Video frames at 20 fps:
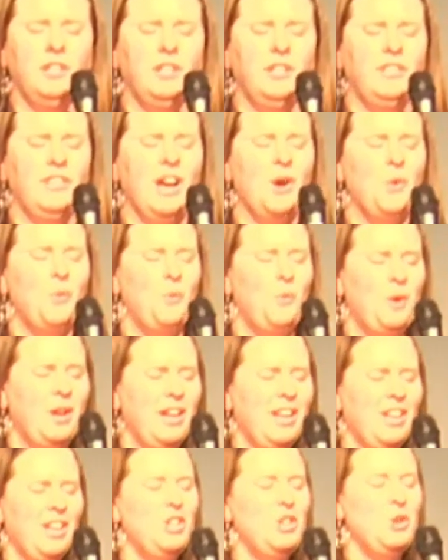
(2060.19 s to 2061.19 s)

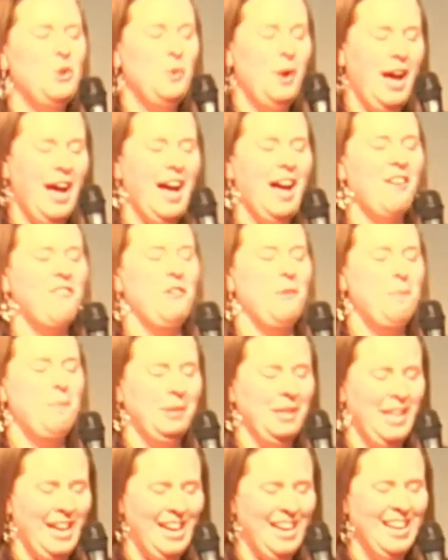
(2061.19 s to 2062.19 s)
You have a
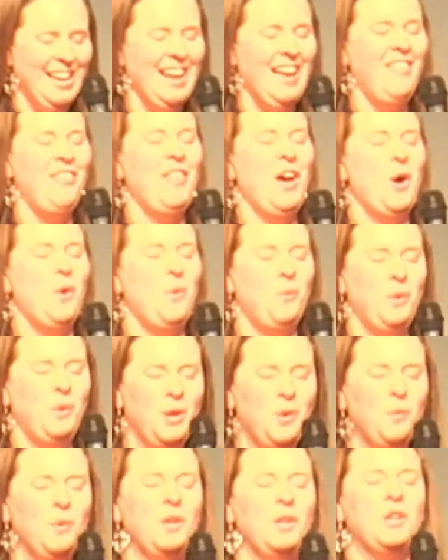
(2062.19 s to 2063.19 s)
plan, and that we
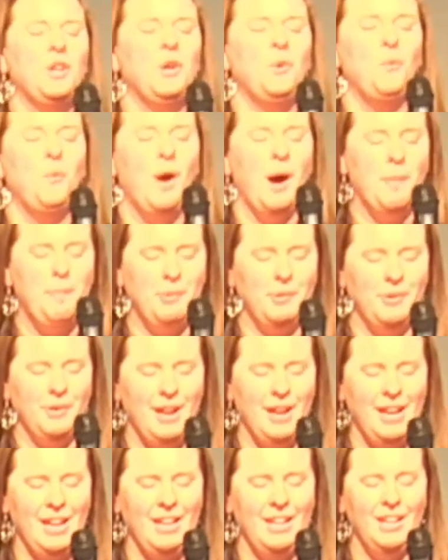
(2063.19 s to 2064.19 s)
would
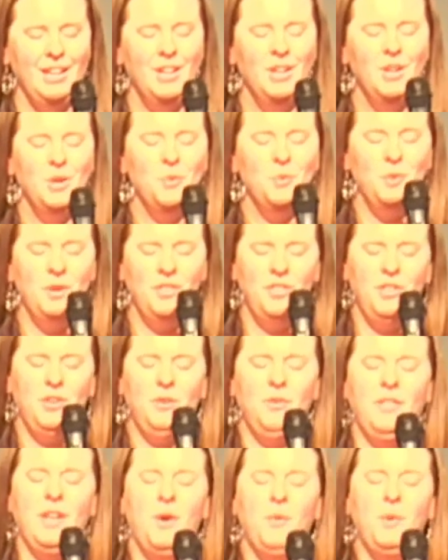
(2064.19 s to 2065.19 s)
cooperate with you,
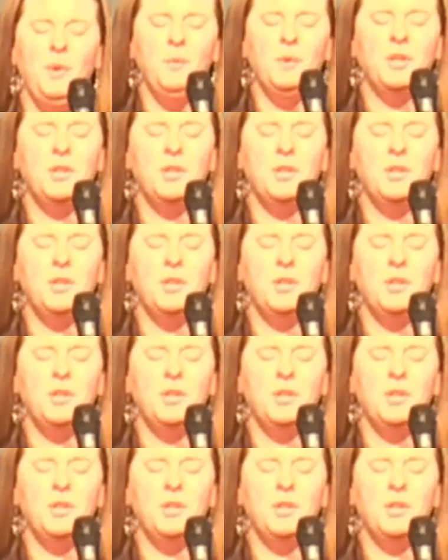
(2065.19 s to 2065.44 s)
that we would